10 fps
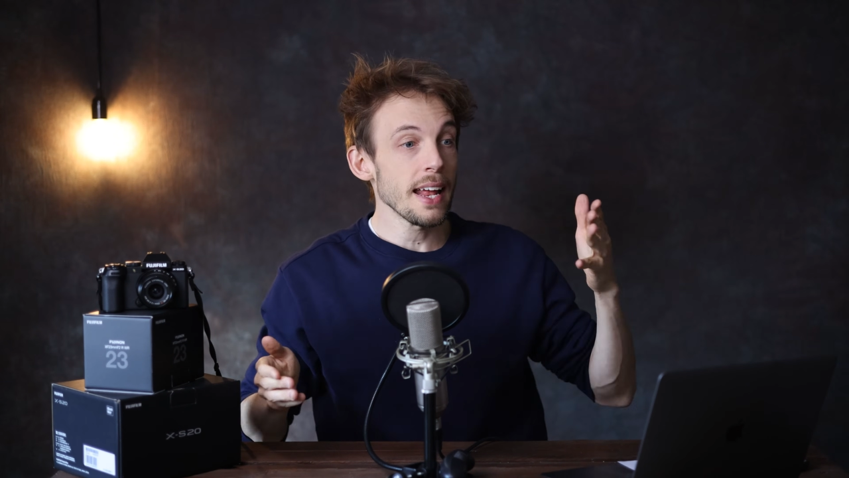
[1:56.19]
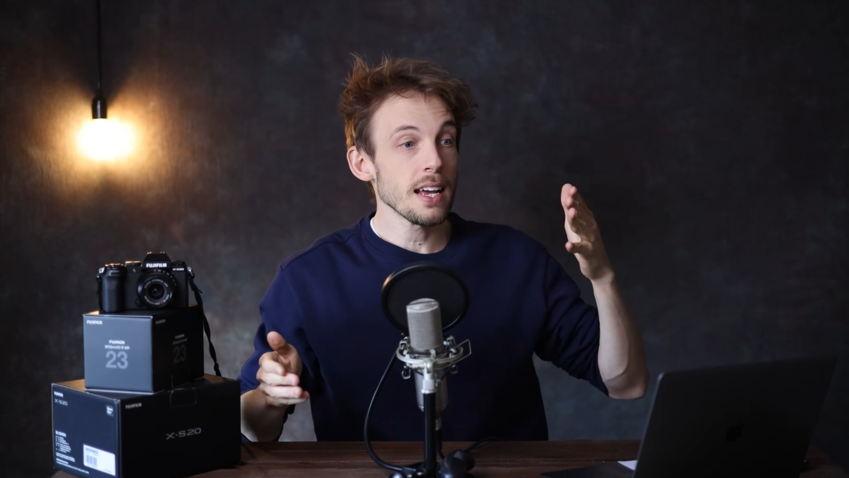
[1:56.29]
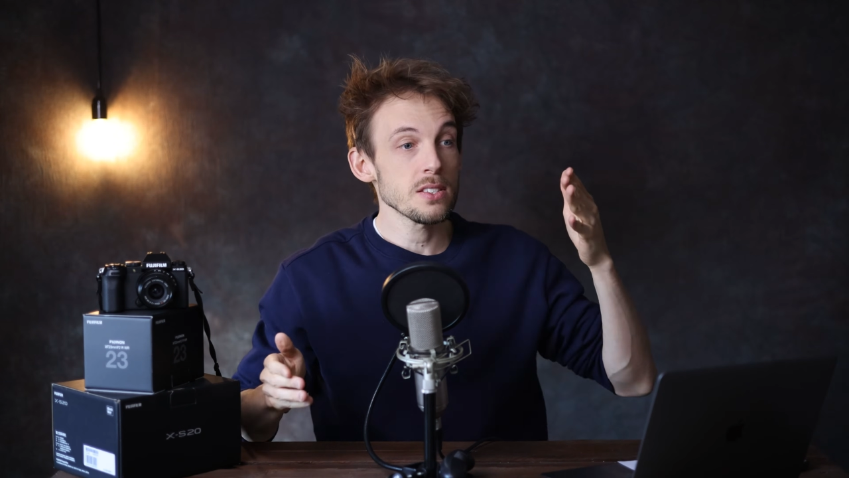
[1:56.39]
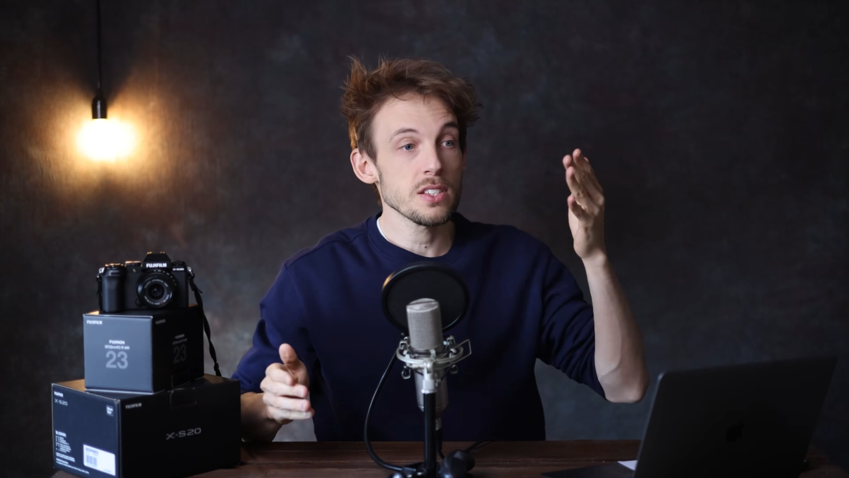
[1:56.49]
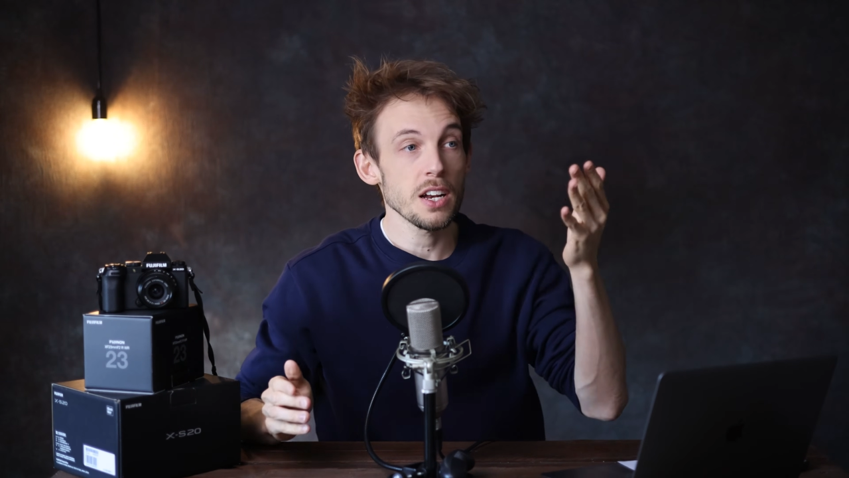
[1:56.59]
and
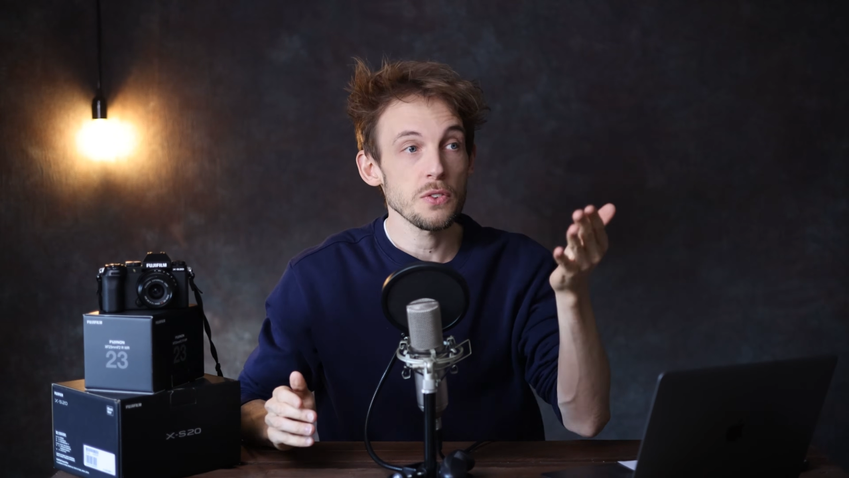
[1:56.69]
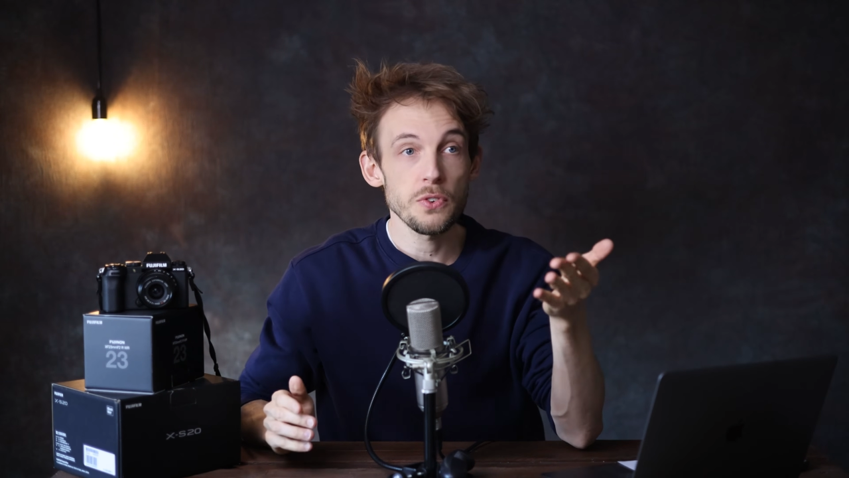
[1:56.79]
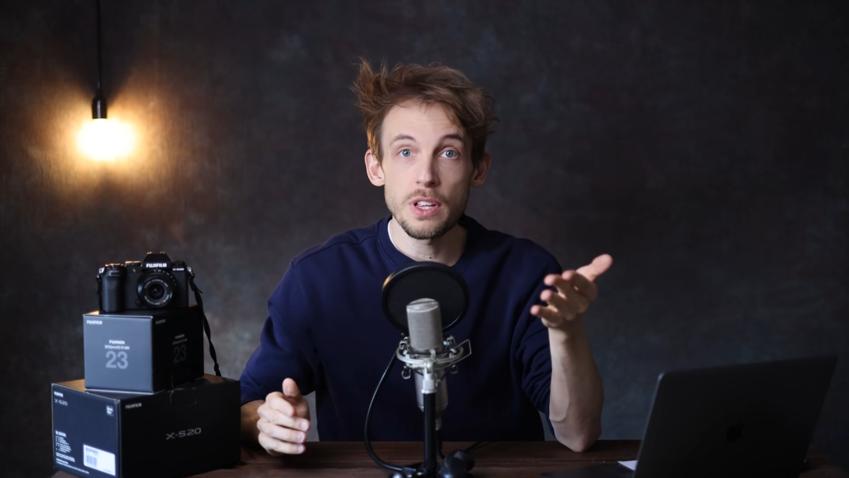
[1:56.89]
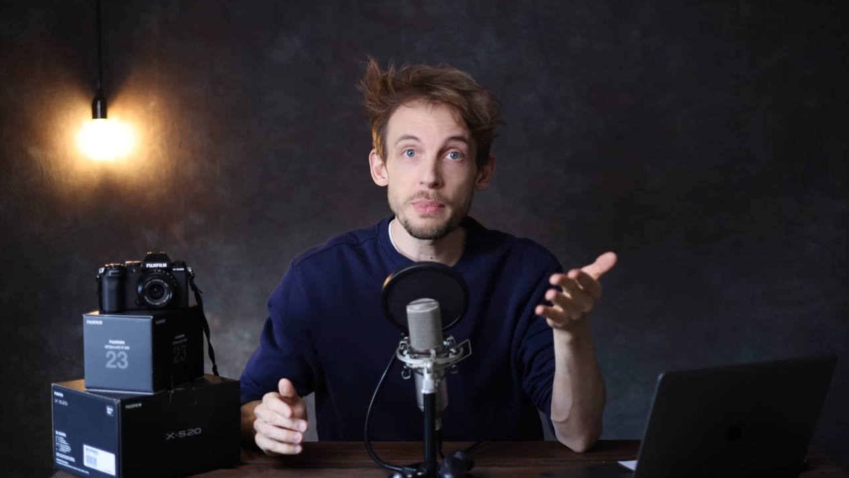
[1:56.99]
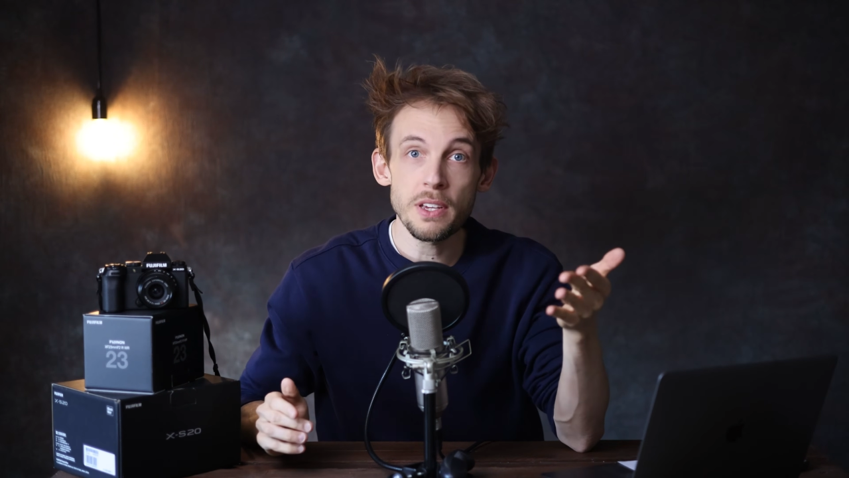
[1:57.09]
I started
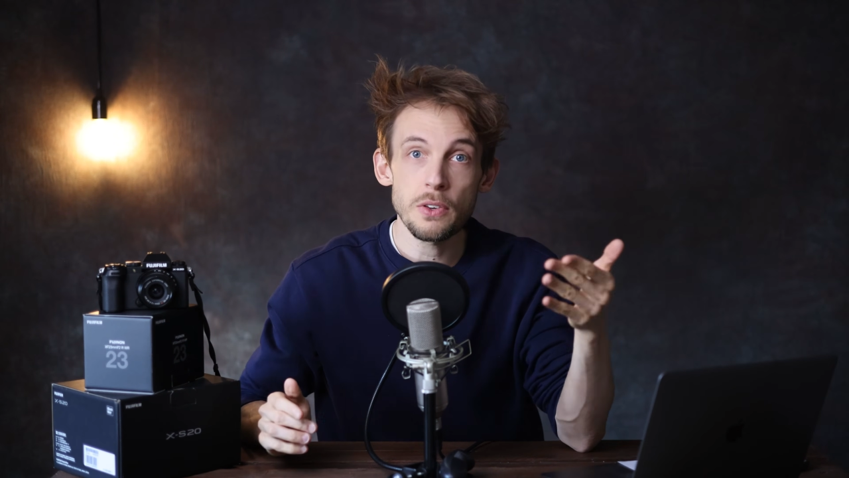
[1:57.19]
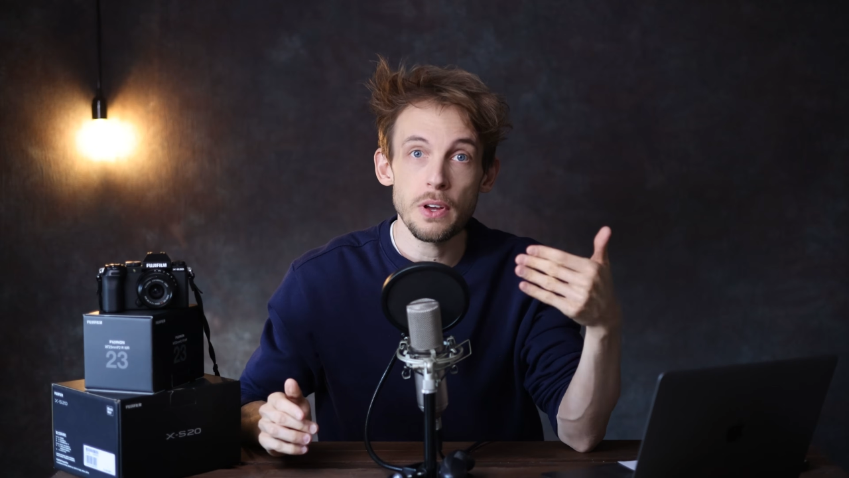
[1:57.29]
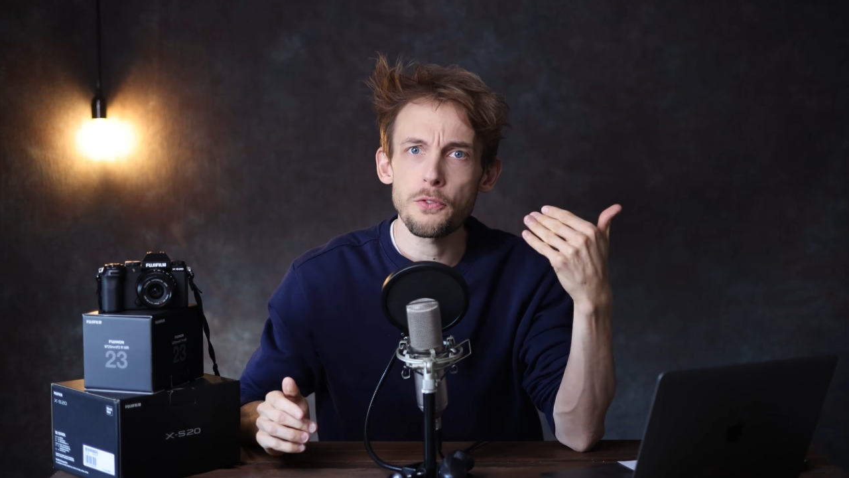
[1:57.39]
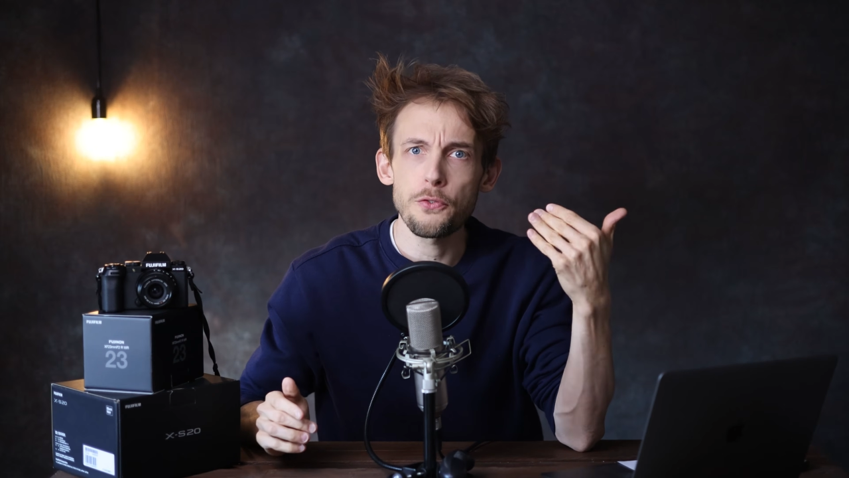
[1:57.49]
filming